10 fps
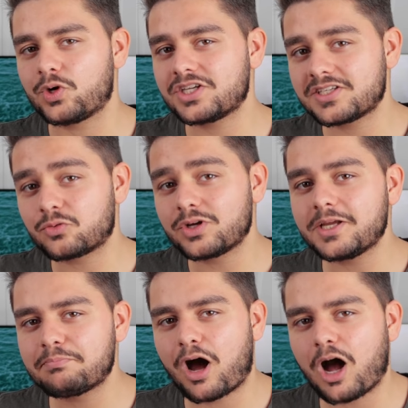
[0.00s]
which is a
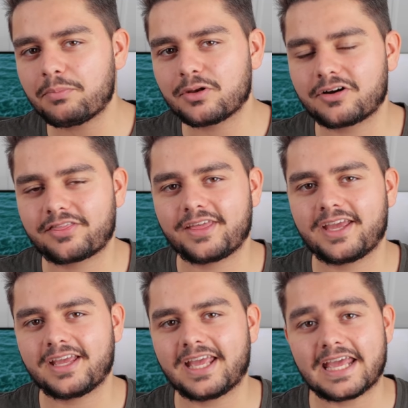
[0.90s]
really popular
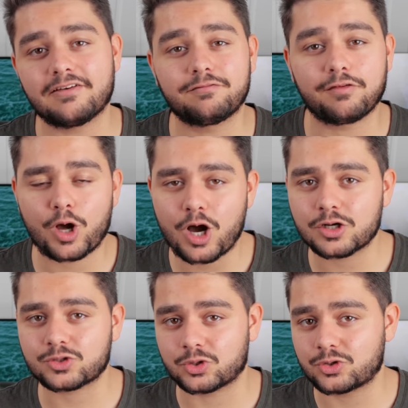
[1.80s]
thing in
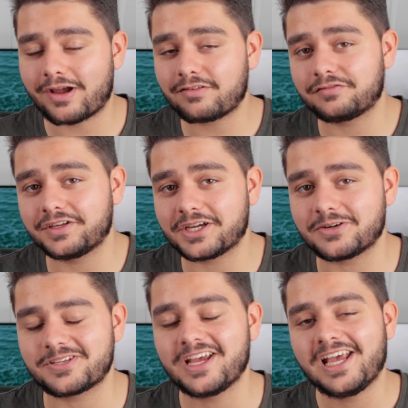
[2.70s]
vlogs or travel
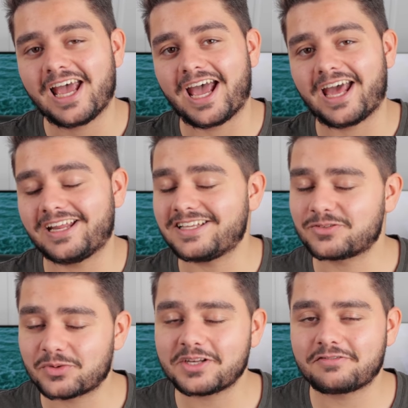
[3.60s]
videos, and
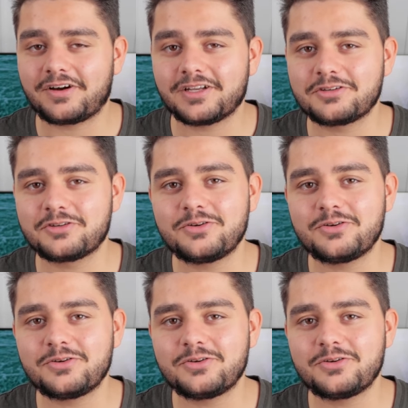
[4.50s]
it's really fun to